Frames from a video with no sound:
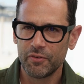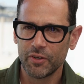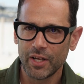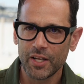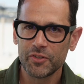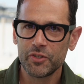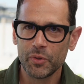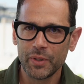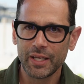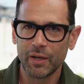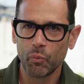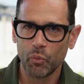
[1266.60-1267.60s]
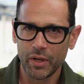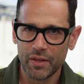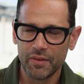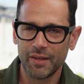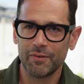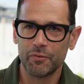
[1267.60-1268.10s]
you're not doing it
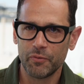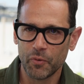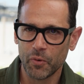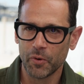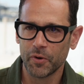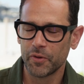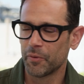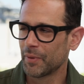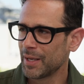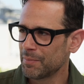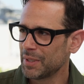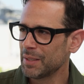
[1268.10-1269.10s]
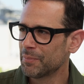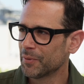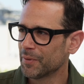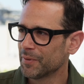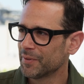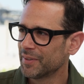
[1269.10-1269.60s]
with and for the right
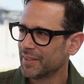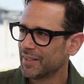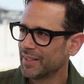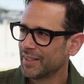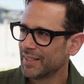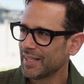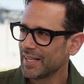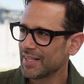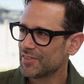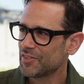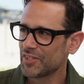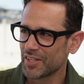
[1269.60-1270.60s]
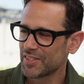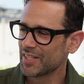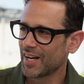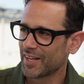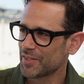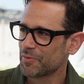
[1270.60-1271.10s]
people, it's just
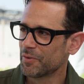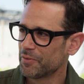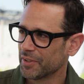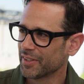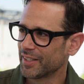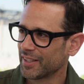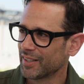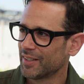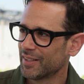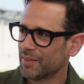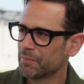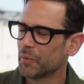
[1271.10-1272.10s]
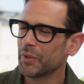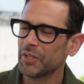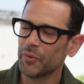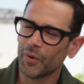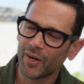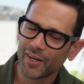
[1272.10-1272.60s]
not as fulfilling. But when
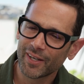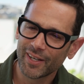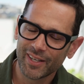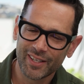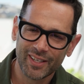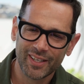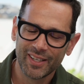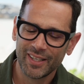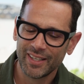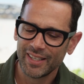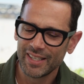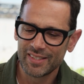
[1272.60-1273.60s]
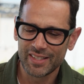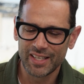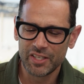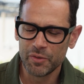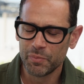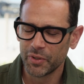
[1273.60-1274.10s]
you are, it's
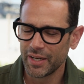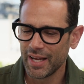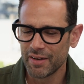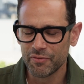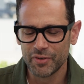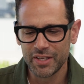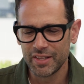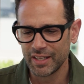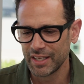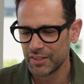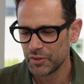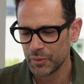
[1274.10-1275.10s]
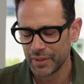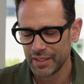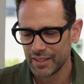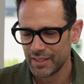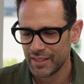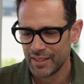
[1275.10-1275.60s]
like you put everything into
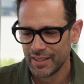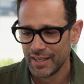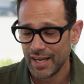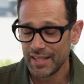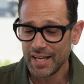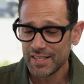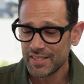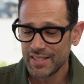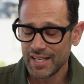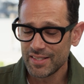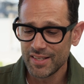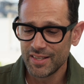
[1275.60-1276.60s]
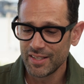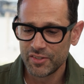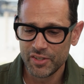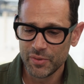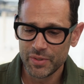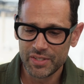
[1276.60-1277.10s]
it. And that's the thing
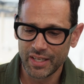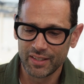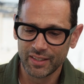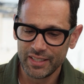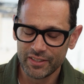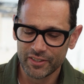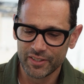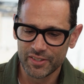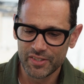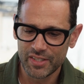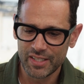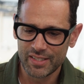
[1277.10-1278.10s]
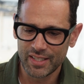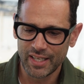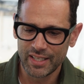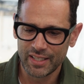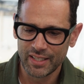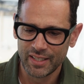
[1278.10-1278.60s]
too, is like leaders, it's
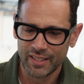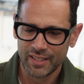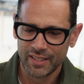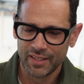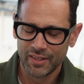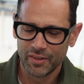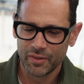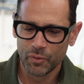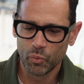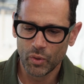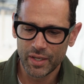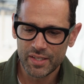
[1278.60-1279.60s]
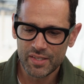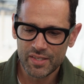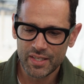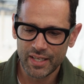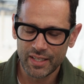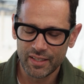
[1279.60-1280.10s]
like the ones
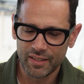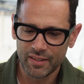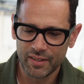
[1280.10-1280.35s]
that